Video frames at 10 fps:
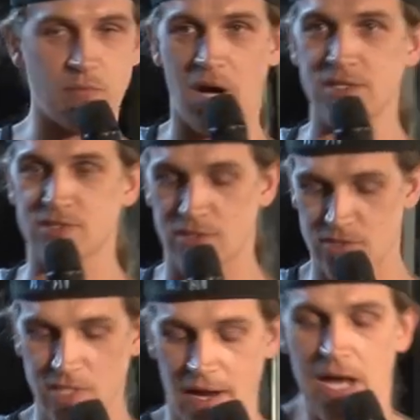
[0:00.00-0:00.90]
monster.
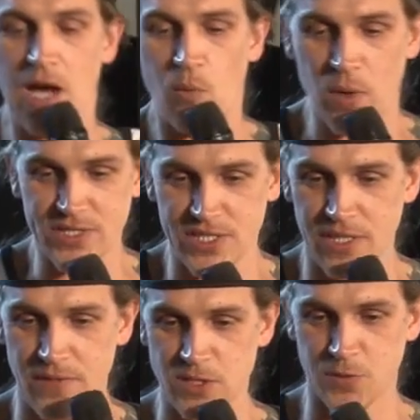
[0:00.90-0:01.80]
Sorry. What's the
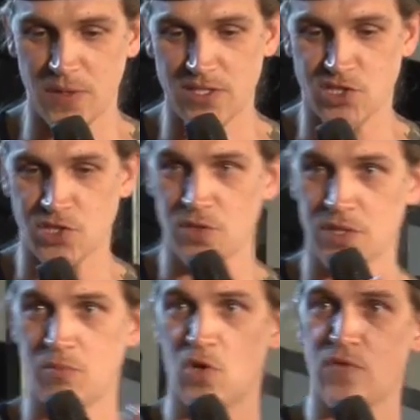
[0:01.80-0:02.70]
difference between shooting
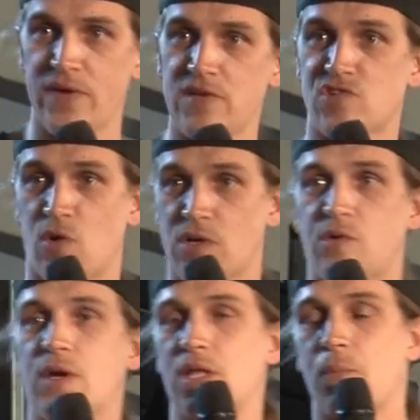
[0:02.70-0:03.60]
the movies or
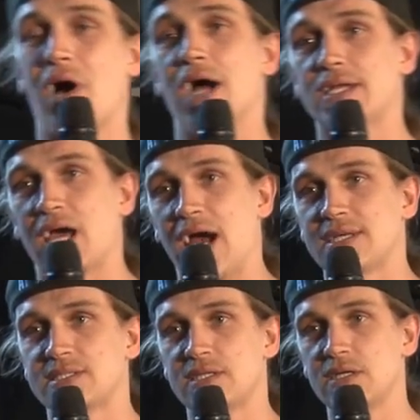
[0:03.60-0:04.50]
doing the
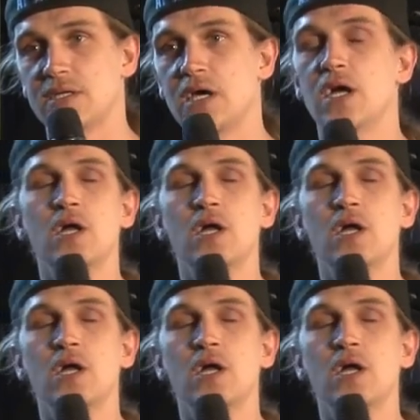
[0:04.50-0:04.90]
podcast? Yeah.